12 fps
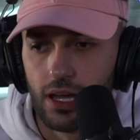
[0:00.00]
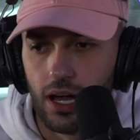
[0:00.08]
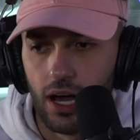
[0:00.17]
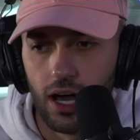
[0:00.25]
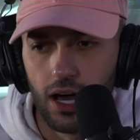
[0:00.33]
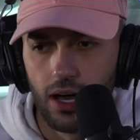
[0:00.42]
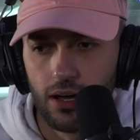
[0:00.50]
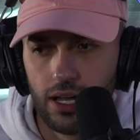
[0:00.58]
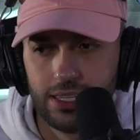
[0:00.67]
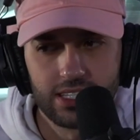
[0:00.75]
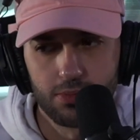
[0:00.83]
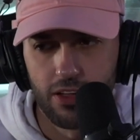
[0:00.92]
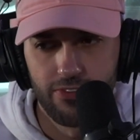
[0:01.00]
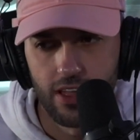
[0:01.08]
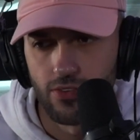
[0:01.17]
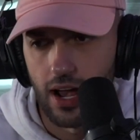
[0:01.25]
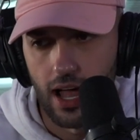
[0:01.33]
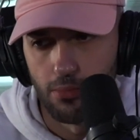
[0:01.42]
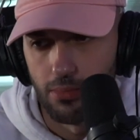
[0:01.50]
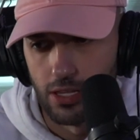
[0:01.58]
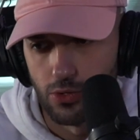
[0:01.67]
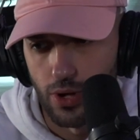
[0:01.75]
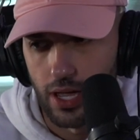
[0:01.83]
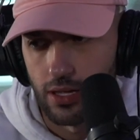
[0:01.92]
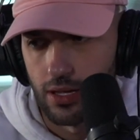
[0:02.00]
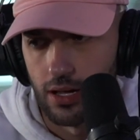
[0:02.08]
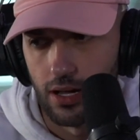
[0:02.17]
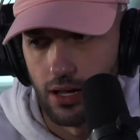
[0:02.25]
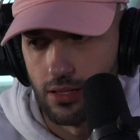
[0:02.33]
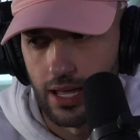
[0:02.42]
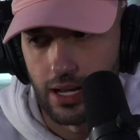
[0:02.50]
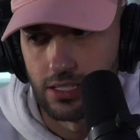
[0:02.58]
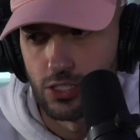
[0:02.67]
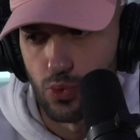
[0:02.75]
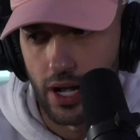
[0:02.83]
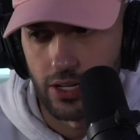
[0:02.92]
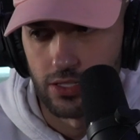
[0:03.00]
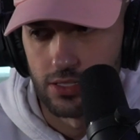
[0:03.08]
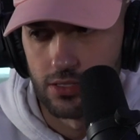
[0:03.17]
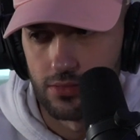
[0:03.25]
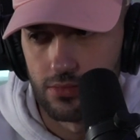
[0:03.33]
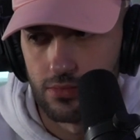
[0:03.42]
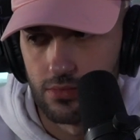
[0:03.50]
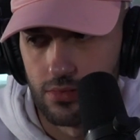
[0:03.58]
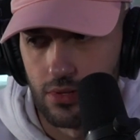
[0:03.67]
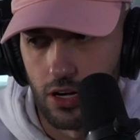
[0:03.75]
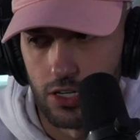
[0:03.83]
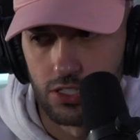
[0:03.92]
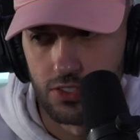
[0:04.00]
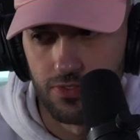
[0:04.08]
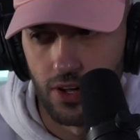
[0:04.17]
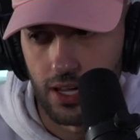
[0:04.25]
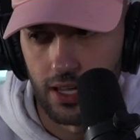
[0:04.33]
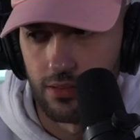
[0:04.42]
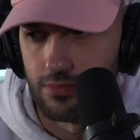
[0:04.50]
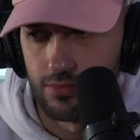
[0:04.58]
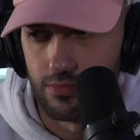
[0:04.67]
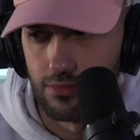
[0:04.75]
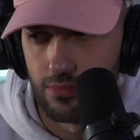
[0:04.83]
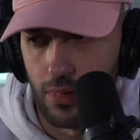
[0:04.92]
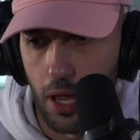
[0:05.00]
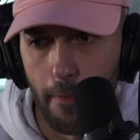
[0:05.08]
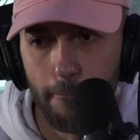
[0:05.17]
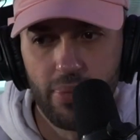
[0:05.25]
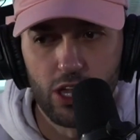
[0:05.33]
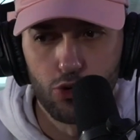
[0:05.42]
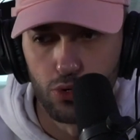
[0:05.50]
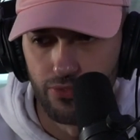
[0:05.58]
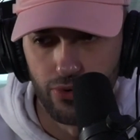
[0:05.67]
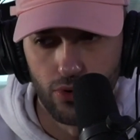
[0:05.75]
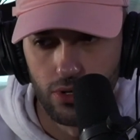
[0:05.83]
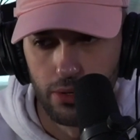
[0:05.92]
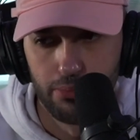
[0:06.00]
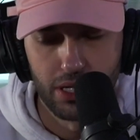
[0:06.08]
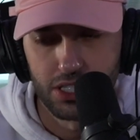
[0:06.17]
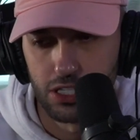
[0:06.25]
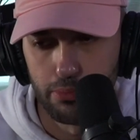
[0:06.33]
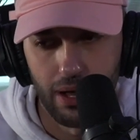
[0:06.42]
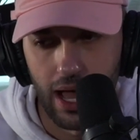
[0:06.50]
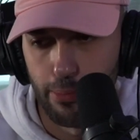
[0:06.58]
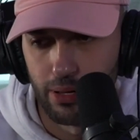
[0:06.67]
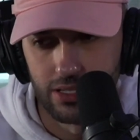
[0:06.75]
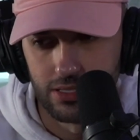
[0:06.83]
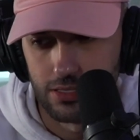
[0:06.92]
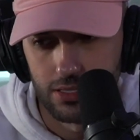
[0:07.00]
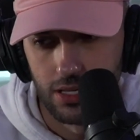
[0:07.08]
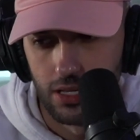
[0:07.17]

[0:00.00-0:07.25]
And this is my favorite album, by the way. A lot of these records are just fucking beautiful. Big Shit Poppin' is